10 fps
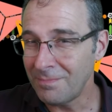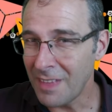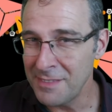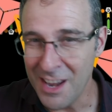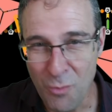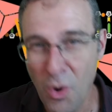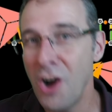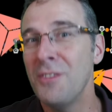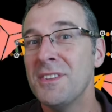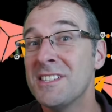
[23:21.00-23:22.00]
that while
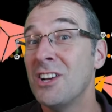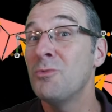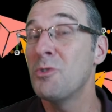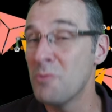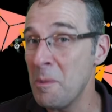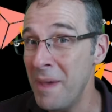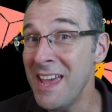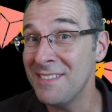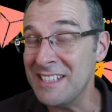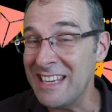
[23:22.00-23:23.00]
the cell will repair
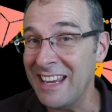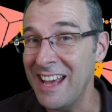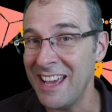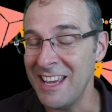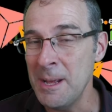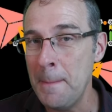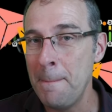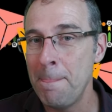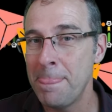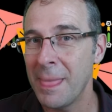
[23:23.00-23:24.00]
the DNA,
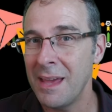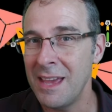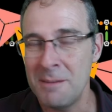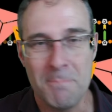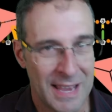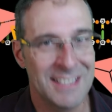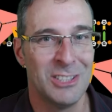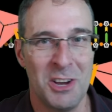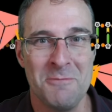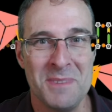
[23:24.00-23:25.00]
it makes a
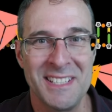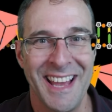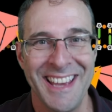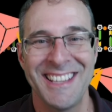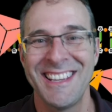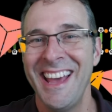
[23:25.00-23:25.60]
lot of mistakes.